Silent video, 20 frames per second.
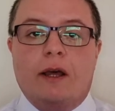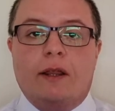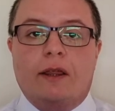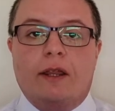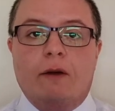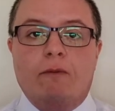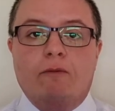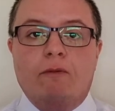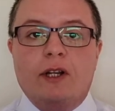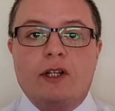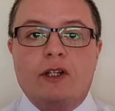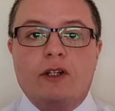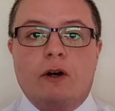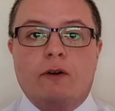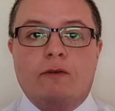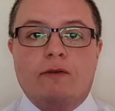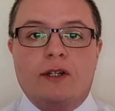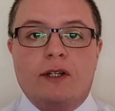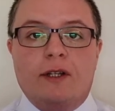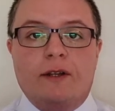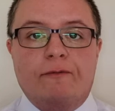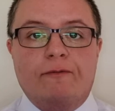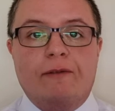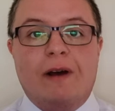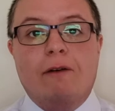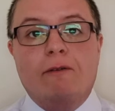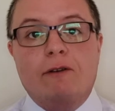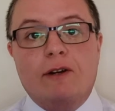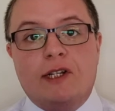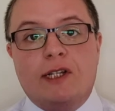then went off to the
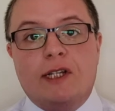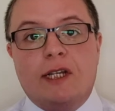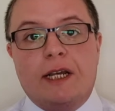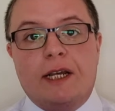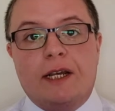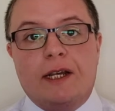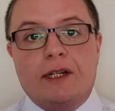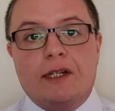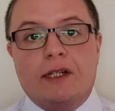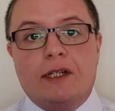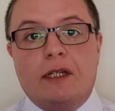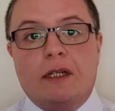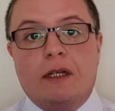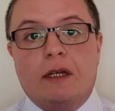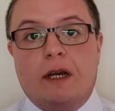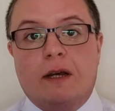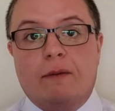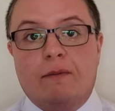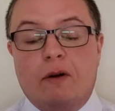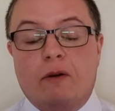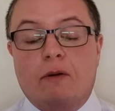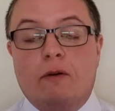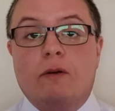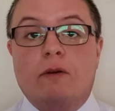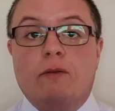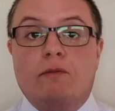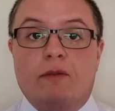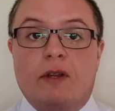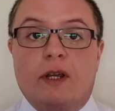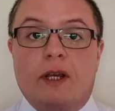Pharisees,
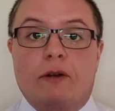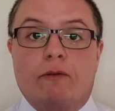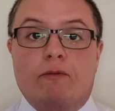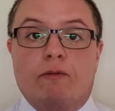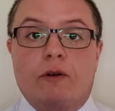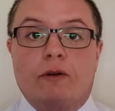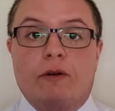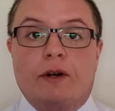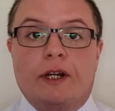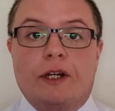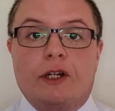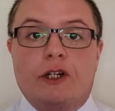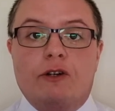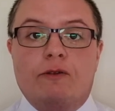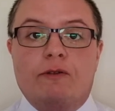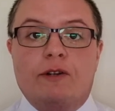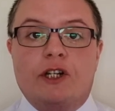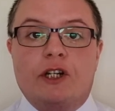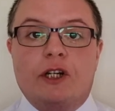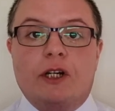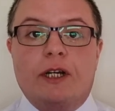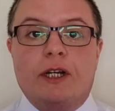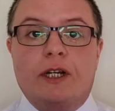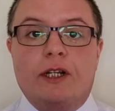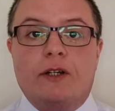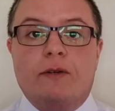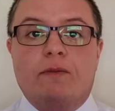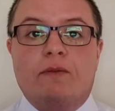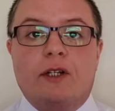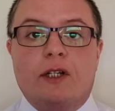among the ruling Jewish
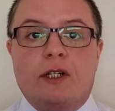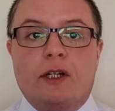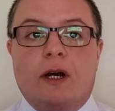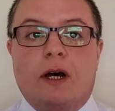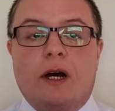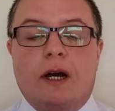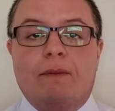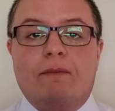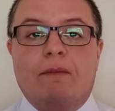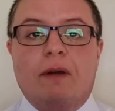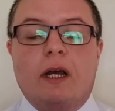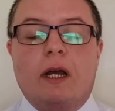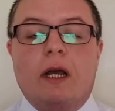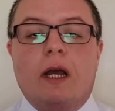elite of the time,